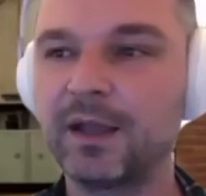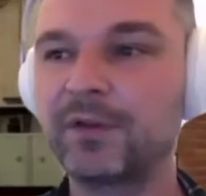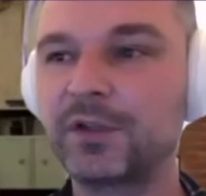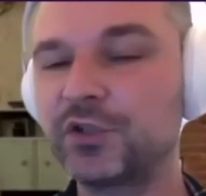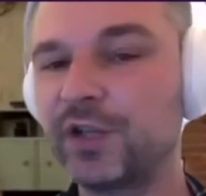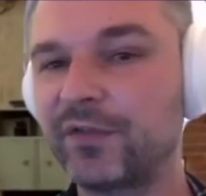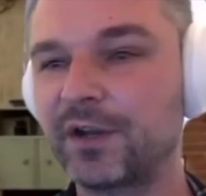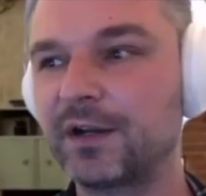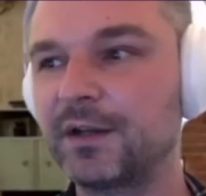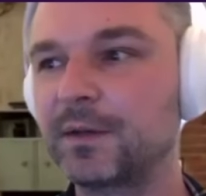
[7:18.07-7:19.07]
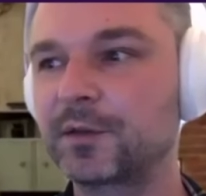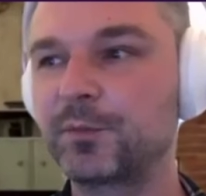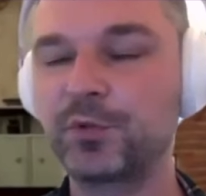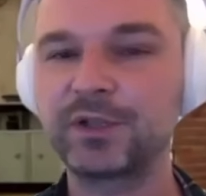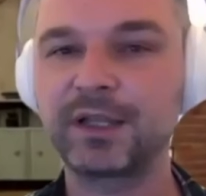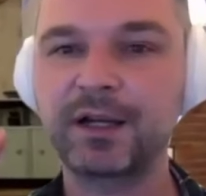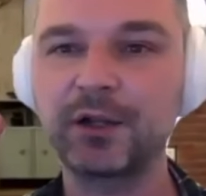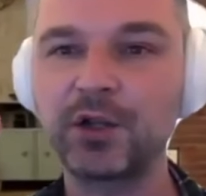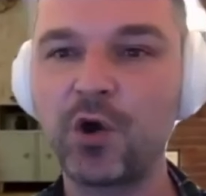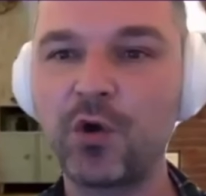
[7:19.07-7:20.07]
The trick there is to put like
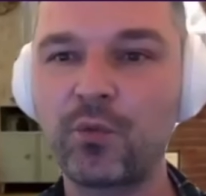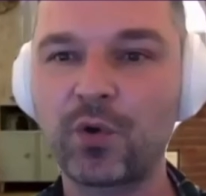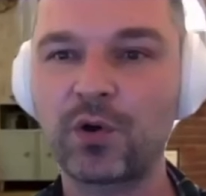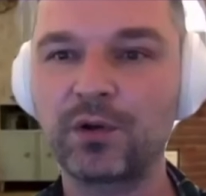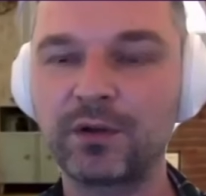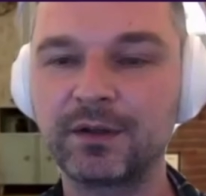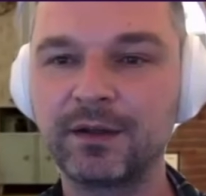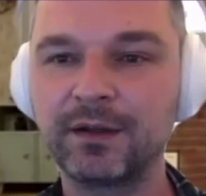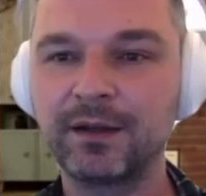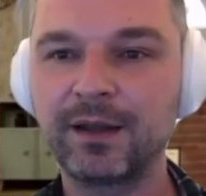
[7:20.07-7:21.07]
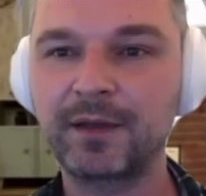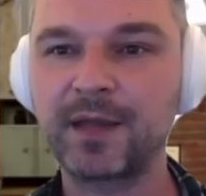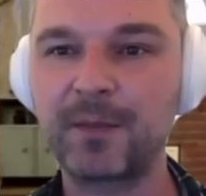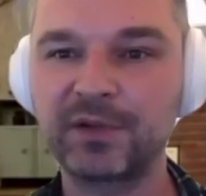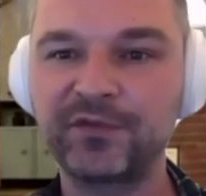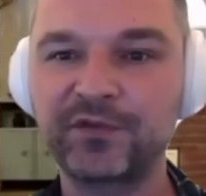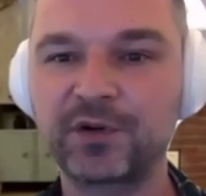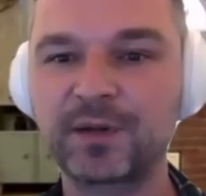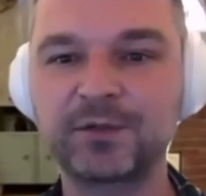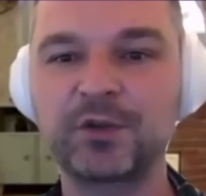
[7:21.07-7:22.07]
hello world example
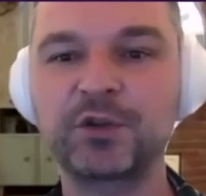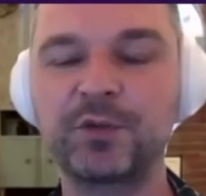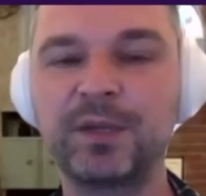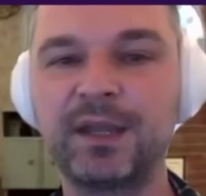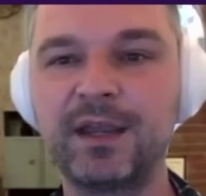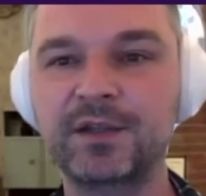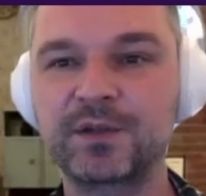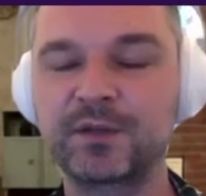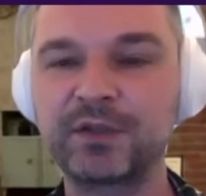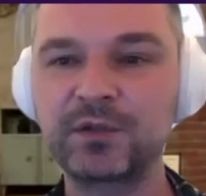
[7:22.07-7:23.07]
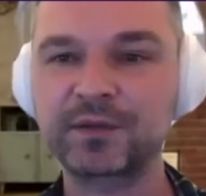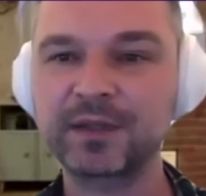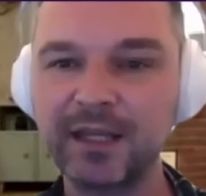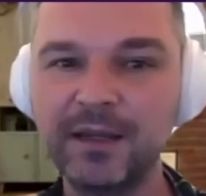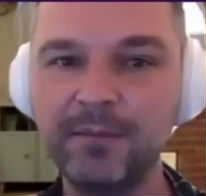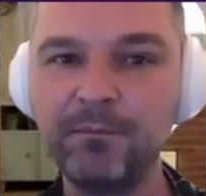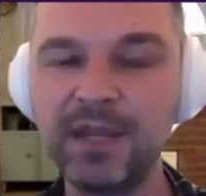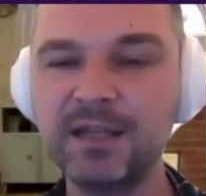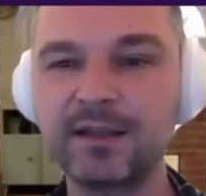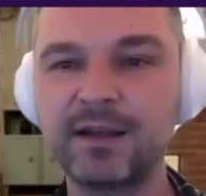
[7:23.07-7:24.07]
first in your documentation so that users
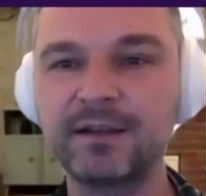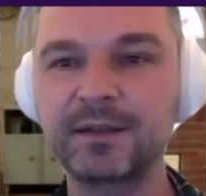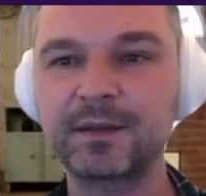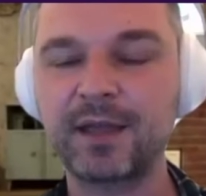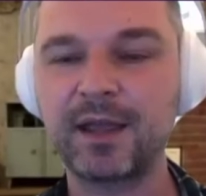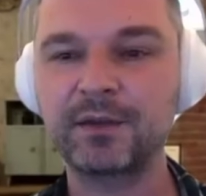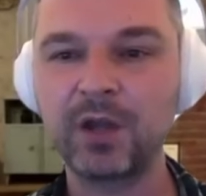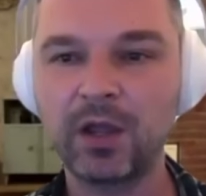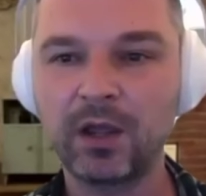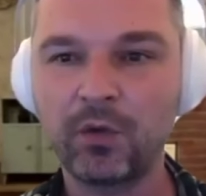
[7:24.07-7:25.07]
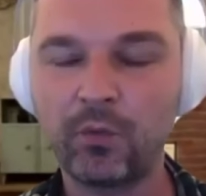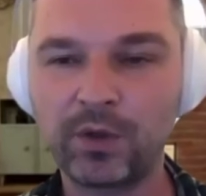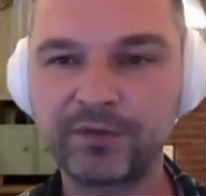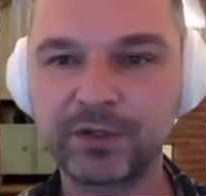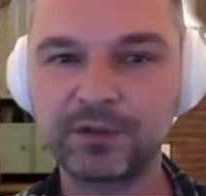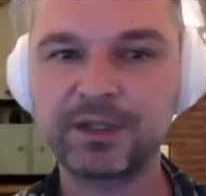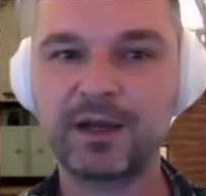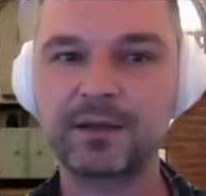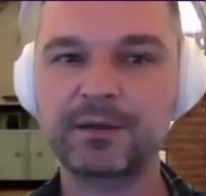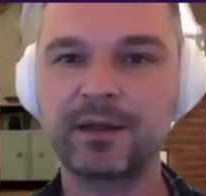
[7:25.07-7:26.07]
immediately understand what the tool
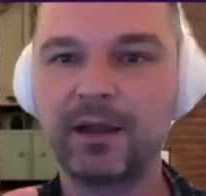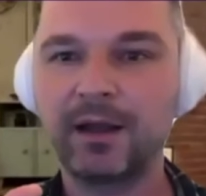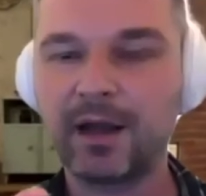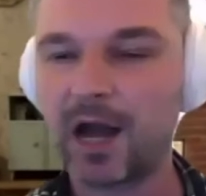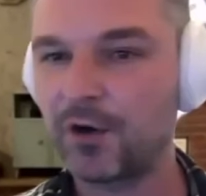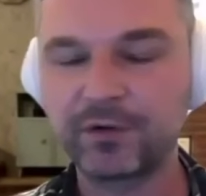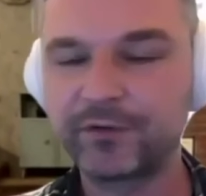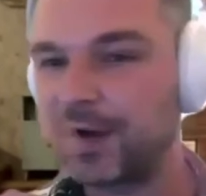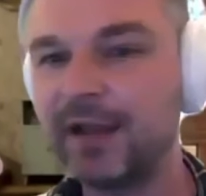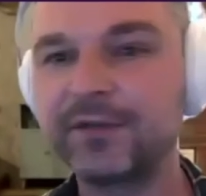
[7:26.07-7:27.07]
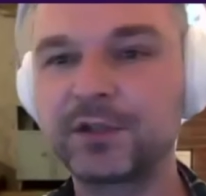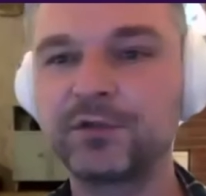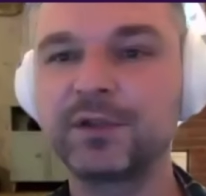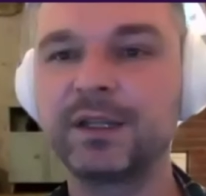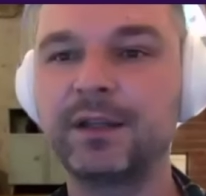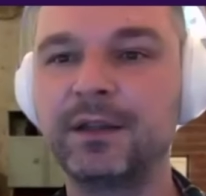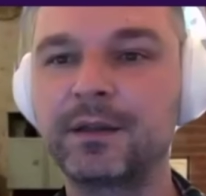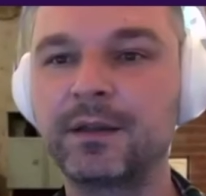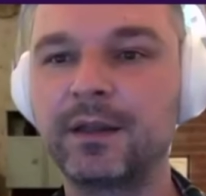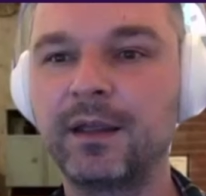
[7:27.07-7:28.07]
does, how great the tool
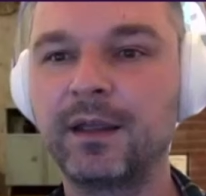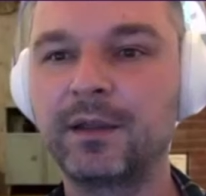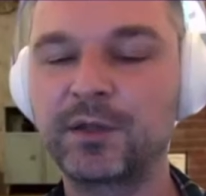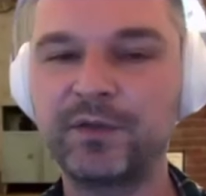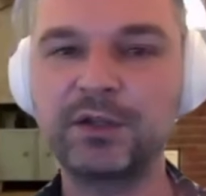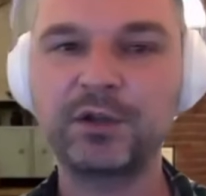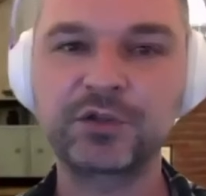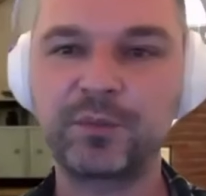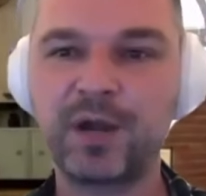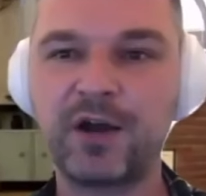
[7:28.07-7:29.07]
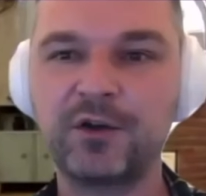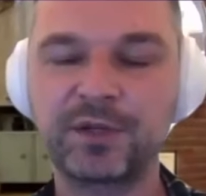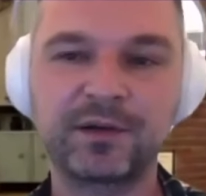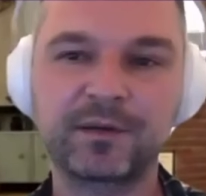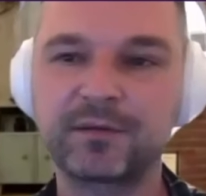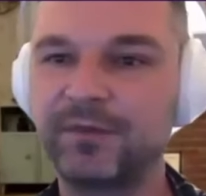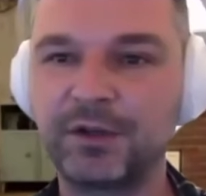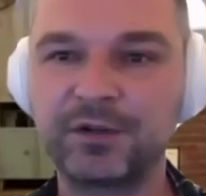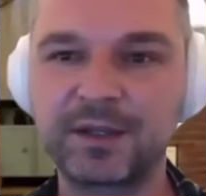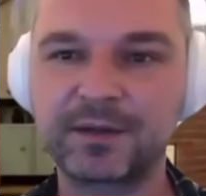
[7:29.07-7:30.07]
is, so they don't drop out because they
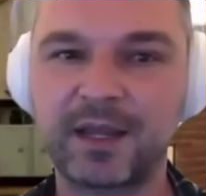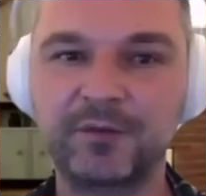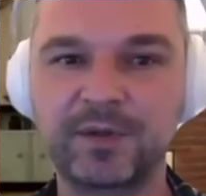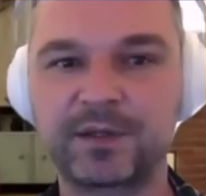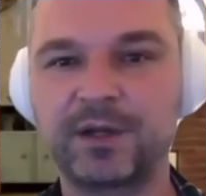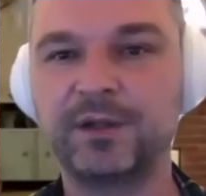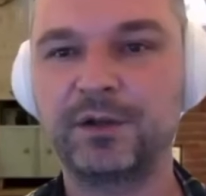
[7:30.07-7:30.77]
don't understand what's going